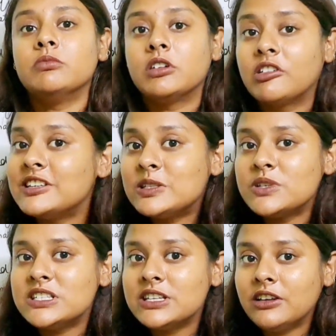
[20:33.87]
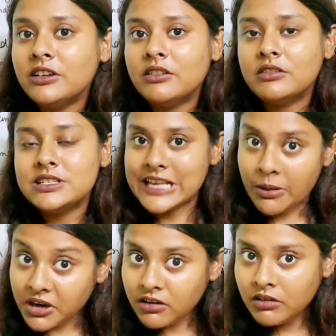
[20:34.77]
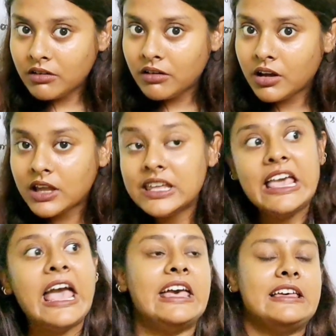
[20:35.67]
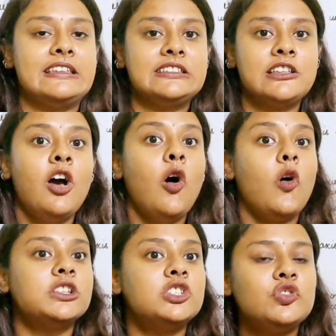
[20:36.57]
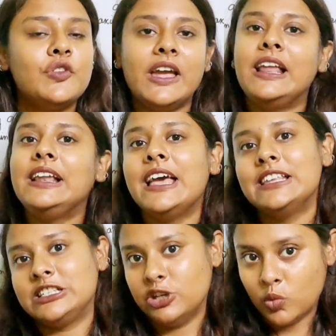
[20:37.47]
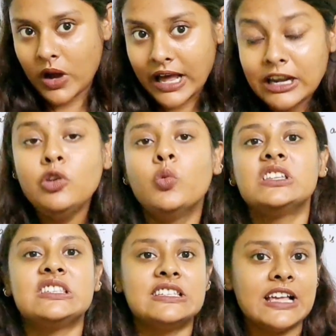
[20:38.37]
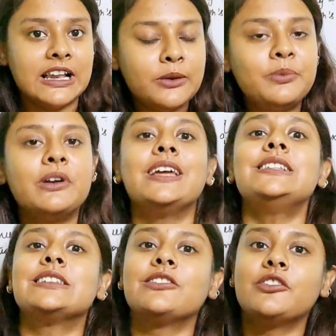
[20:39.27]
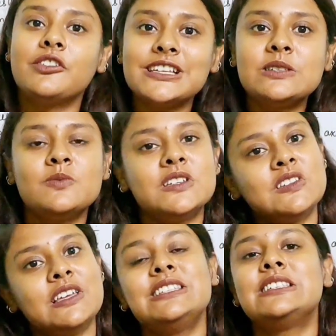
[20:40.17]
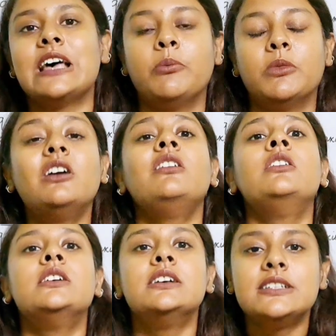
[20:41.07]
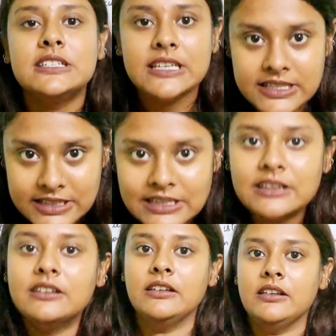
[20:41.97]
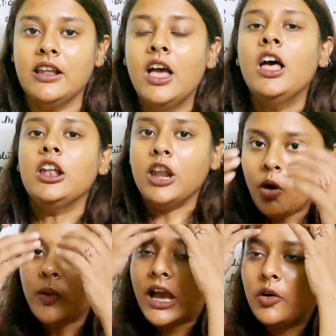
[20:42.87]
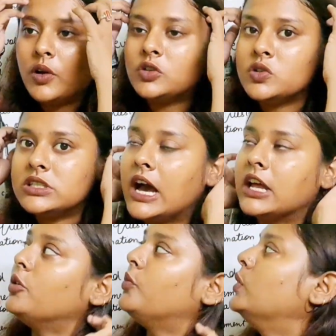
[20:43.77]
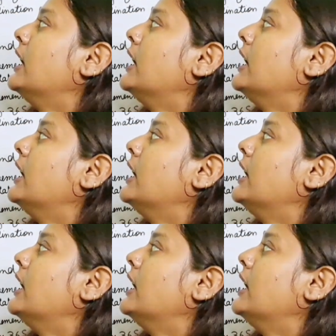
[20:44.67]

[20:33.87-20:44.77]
Christmas in summer? Yes, Australia is the one which celebrates Christmas in summer season. Now we are going to start off with